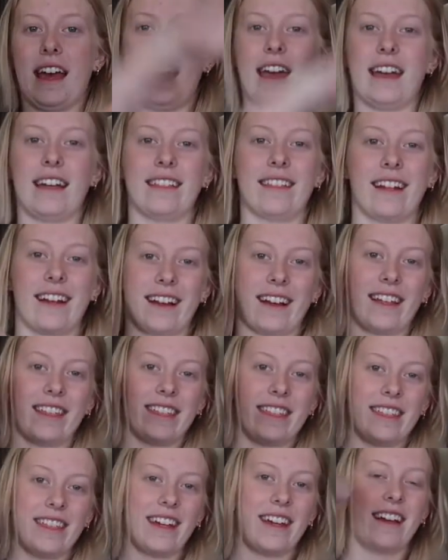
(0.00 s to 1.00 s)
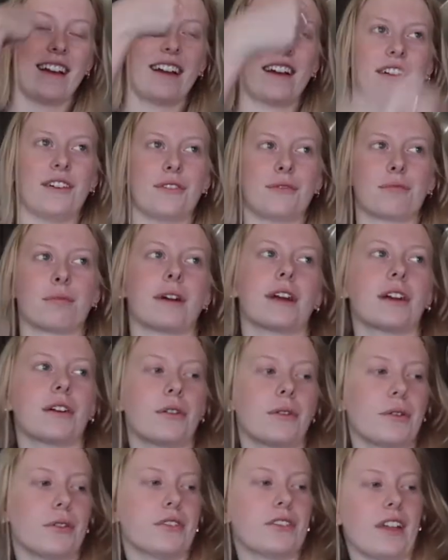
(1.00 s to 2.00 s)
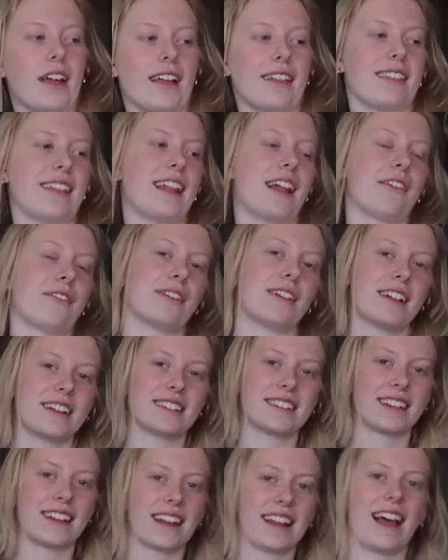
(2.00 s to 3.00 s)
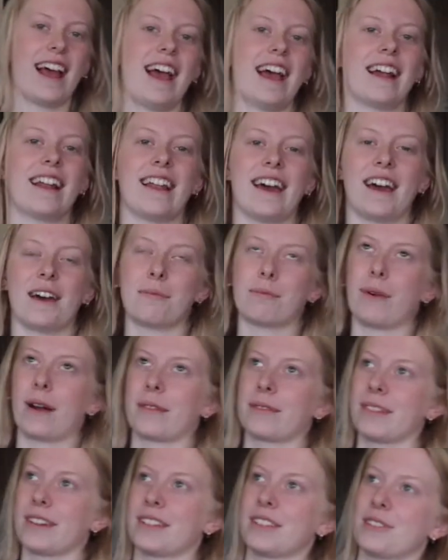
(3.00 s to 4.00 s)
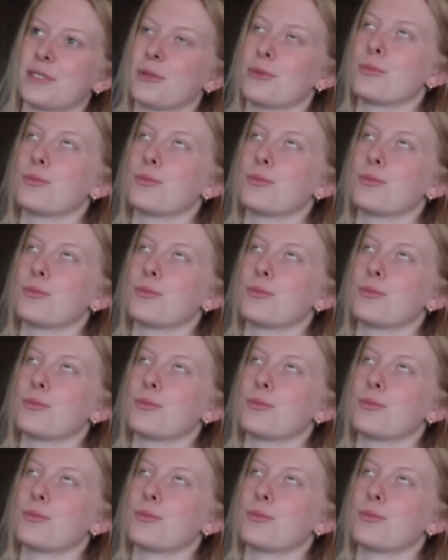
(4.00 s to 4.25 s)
ate like a thing of Pringles, and then I realized that they hadn't had breakfast.